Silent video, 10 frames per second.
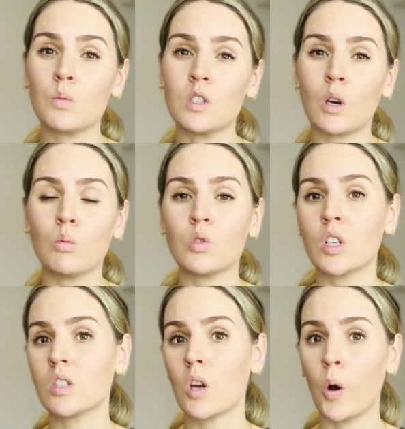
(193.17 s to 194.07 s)
We don't
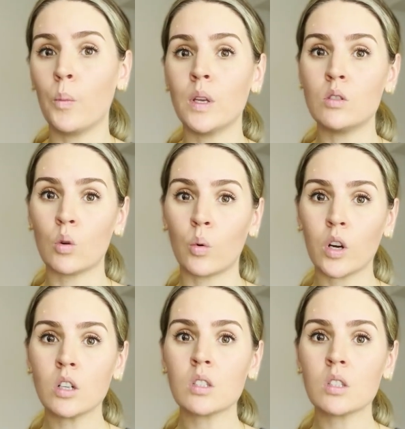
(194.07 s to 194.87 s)
just open doors.